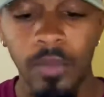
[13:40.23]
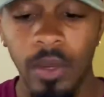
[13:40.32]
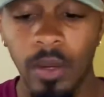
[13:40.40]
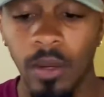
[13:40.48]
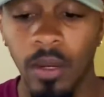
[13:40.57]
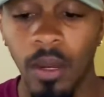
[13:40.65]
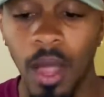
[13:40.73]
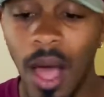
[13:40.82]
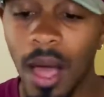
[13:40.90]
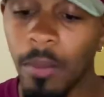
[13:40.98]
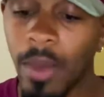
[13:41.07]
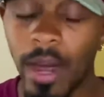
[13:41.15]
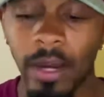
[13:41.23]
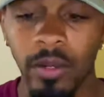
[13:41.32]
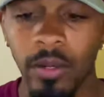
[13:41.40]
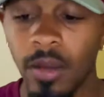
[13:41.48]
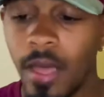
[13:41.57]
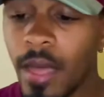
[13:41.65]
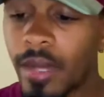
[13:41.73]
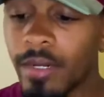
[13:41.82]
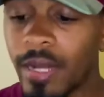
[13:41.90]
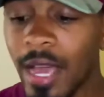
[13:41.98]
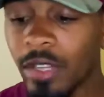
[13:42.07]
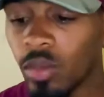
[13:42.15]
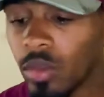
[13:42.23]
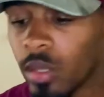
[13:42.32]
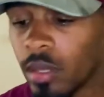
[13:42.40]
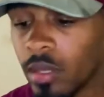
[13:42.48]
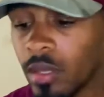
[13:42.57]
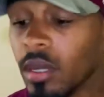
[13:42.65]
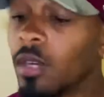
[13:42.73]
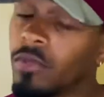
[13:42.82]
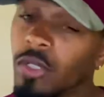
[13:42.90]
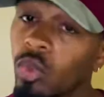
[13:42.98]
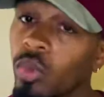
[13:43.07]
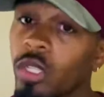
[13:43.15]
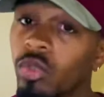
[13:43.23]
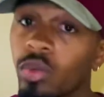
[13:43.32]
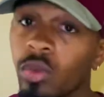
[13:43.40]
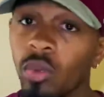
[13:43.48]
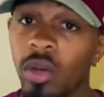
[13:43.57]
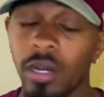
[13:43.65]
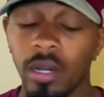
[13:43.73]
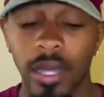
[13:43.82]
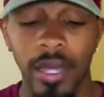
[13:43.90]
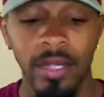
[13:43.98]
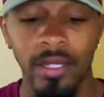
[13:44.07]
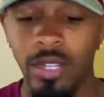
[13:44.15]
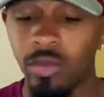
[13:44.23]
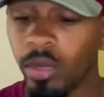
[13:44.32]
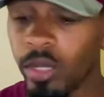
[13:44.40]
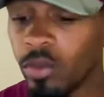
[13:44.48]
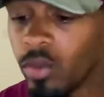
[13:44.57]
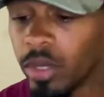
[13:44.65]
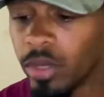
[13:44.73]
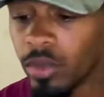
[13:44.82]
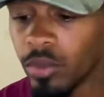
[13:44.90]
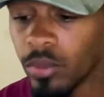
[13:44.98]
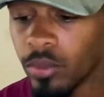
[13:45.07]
linebacker, that's what of the 2021 class, that's where he went to.